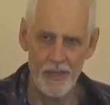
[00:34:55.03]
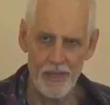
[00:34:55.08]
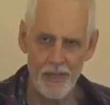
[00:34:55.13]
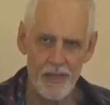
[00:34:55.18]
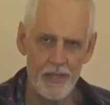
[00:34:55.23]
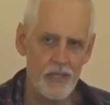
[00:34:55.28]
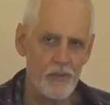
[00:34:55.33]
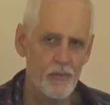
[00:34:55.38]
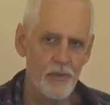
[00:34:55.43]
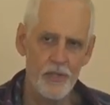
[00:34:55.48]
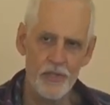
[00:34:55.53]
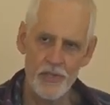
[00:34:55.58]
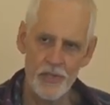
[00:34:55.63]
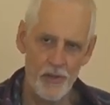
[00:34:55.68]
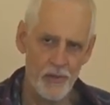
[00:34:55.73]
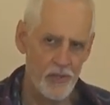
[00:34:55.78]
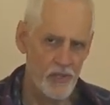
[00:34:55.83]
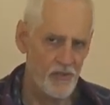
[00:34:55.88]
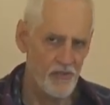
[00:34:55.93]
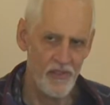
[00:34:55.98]
is when
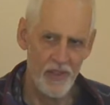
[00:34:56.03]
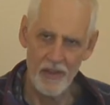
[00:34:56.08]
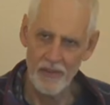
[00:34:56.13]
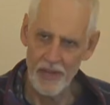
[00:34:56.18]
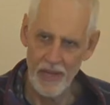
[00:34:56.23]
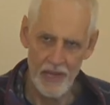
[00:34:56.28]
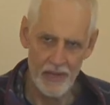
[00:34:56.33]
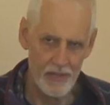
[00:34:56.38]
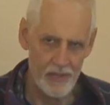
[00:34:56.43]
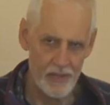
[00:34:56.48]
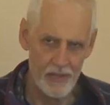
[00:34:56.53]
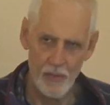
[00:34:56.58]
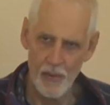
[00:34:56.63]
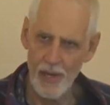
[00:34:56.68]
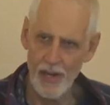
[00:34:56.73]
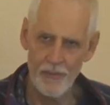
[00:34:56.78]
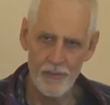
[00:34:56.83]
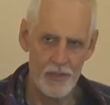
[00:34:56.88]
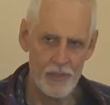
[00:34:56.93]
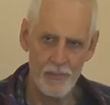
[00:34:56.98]
Joseph found out his
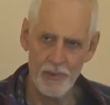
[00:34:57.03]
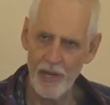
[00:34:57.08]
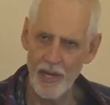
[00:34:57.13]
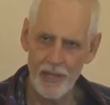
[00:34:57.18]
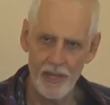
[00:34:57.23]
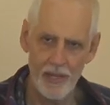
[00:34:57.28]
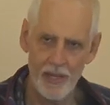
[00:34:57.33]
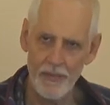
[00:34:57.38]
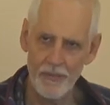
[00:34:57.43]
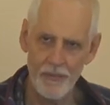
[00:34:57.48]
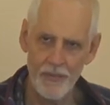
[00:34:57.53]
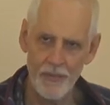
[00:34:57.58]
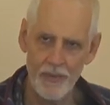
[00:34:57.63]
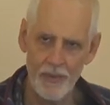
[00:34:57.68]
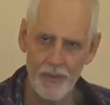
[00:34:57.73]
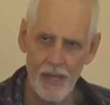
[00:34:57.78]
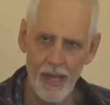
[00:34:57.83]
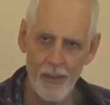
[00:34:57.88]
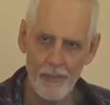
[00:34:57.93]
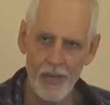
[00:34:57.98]
wife was pregnant.
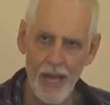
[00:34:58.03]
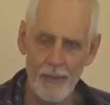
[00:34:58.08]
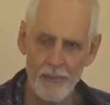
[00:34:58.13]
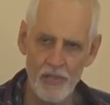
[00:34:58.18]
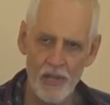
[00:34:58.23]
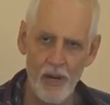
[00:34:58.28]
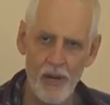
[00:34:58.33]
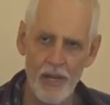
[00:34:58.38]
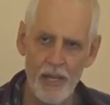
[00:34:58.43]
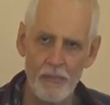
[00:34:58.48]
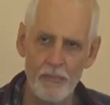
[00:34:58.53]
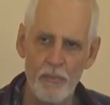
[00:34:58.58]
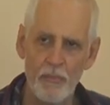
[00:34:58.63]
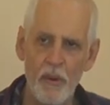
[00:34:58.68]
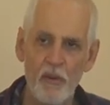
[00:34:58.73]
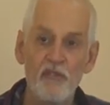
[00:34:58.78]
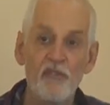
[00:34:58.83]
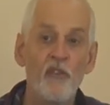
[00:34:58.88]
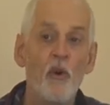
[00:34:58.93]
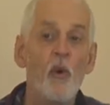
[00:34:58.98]
I mean, I'm sorry,
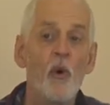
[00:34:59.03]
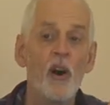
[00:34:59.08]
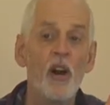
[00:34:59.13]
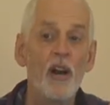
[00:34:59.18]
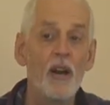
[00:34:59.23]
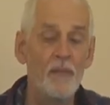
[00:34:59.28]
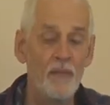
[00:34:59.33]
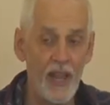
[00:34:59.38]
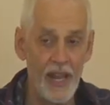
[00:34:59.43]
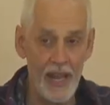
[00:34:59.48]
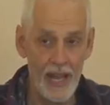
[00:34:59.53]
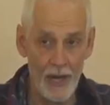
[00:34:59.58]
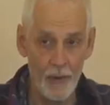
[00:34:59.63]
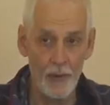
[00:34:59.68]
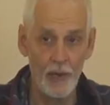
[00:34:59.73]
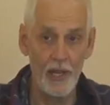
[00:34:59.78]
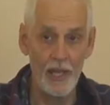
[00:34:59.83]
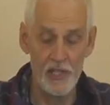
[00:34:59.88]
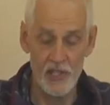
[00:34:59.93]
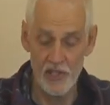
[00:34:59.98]
before they had a
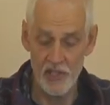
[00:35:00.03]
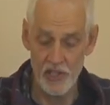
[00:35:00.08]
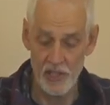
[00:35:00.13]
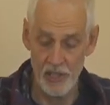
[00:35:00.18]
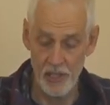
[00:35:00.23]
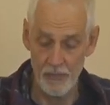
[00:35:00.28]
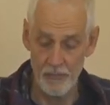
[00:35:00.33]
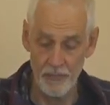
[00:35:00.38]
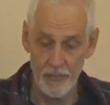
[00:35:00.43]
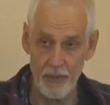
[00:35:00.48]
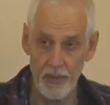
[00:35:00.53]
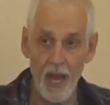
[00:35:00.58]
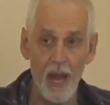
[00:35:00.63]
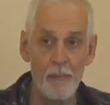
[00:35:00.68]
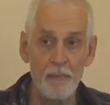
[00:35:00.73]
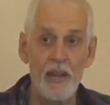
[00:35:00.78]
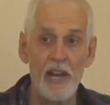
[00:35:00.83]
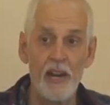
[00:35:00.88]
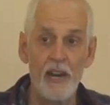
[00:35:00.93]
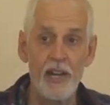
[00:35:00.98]
relationship,
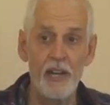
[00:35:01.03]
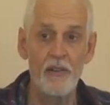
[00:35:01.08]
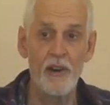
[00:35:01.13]
not married,